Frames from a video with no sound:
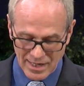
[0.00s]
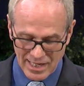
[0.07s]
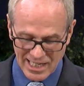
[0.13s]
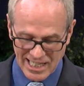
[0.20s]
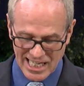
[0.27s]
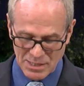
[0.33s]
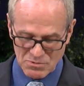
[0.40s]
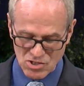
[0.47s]
He
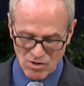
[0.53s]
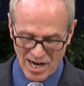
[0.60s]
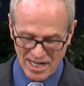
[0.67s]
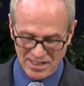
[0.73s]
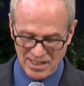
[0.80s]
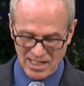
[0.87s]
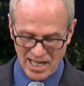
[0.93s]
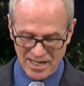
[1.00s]
keeps trying
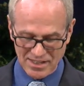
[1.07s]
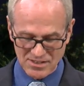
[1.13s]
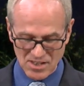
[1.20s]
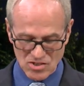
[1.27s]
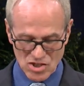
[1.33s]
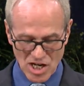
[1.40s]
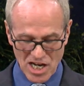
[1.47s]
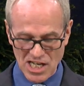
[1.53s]
to get us to
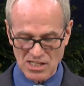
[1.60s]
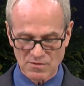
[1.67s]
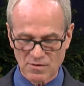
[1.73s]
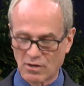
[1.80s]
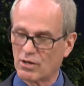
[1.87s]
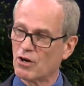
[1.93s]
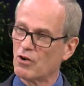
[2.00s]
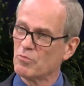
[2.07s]
change for
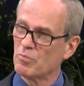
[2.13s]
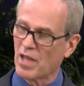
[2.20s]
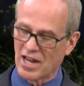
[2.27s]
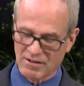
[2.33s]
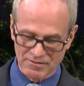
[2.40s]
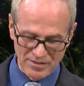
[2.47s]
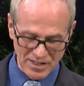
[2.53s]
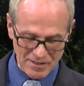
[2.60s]
our own
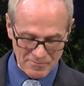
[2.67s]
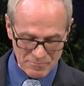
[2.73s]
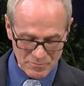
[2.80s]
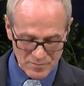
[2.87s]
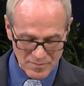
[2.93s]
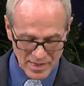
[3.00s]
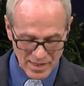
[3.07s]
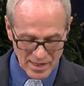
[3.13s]
benefit.
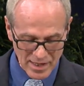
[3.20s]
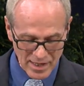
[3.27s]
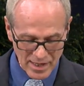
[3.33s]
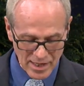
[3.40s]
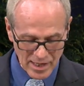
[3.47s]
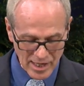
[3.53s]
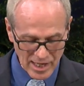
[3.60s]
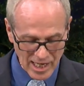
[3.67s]

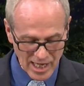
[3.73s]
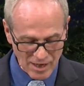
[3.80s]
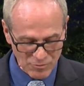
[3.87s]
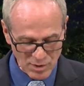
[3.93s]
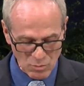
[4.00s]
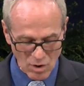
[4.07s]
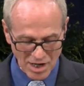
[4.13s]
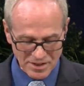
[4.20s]
If we
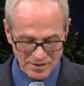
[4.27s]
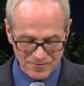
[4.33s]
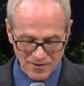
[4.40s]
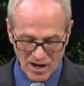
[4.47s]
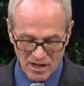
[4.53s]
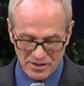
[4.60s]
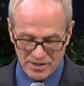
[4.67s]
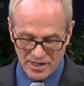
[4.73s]
want to
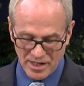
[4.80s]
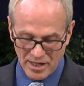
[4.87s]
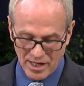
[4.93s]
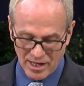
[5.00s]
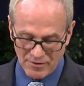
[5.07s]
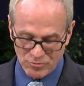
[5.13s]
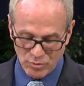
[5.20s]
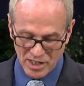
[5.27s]
follow him,
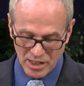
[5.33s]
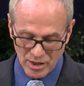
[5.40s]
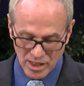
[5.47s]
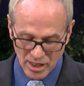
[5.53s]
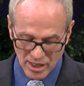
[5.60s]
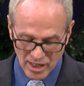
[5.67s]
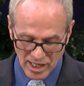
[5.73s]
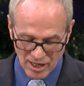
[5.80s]
if
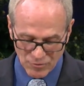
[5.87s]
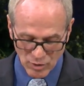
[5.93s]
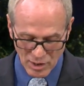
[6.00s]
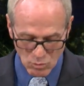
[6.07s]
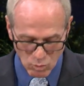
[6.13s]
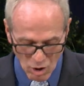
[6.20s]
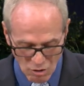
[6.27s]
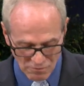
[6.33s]
we if we
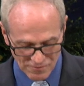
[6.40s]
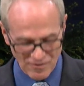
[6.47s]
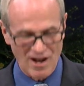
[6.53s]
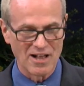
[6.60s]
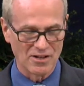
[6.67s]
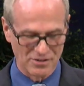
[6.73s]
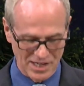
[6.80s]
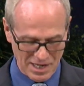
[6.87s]
won't
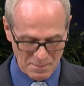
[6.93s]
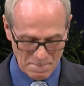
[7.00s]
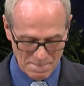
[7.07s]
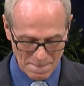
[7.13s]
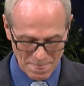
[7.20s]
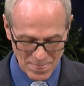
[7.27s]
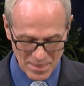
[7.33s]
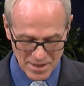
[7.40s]
follow him,
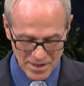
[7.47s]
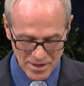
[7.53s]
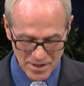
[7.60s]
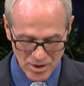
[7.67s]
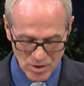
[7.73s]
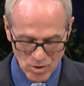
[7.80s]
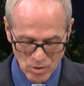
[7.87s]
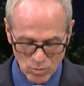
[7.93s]

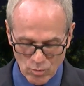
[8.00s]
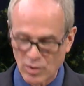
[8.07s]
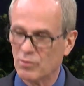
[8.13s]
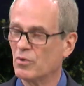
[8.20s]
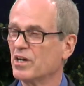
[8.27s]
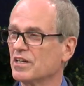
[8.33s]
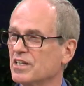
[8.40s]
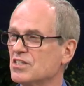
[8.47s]
we
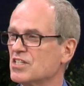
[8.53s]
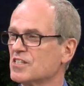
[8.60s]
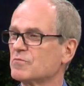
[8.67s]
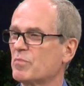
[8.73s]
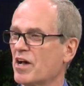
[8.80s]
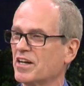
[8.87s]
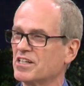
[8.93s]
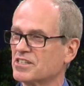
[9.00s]
really just
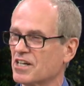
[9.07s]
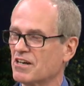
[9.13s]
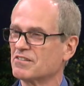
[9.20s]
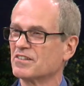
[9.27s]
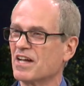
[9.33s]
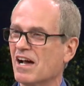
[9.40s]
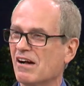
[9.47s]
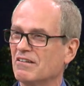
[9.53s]
punish
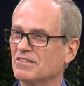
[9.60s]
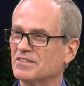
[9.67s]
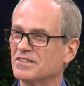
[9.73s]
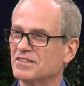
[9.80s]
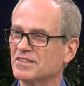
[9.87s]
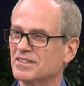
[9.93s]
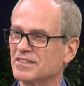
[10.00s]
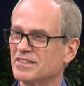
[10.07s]
ourselves.
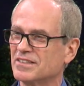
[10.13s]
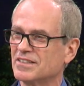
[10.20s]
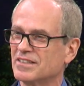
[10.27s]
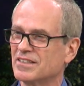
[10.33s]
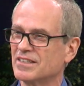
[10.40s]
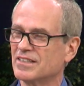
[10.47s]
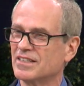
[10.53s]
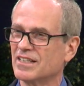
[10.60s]

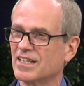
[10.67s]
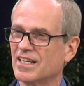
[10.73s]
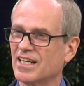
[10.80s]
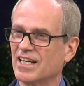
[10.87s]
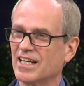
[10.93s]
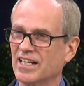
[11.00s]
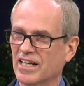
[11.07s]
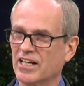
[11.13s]

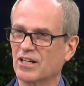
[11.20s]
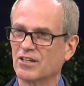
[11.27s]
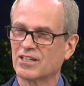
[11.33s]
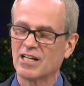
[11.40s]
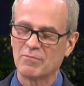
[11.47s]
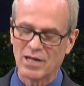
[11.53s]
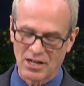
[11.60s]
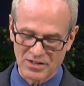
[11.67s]
And it'll
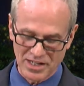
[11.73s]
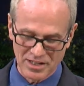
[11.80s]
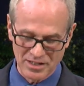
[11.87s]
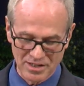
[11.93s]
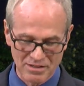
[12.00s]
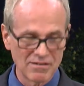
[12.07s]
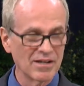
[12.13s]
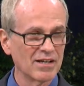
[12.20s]
come out
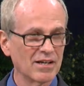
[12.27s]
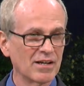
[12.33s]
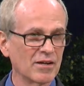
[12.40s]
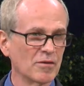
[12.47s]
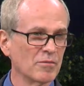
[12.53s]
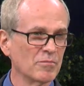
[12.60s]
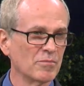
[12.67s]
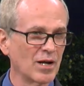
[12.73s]
in
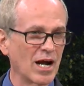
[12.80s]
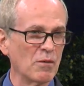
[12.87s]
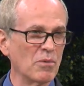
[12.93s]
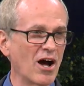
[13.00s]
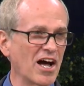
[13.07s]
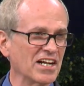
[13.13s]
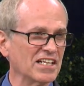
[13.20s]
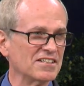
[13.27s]
our
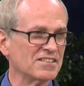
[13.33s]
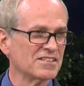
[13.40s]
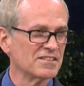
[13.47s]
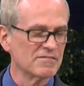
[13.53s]
bodies.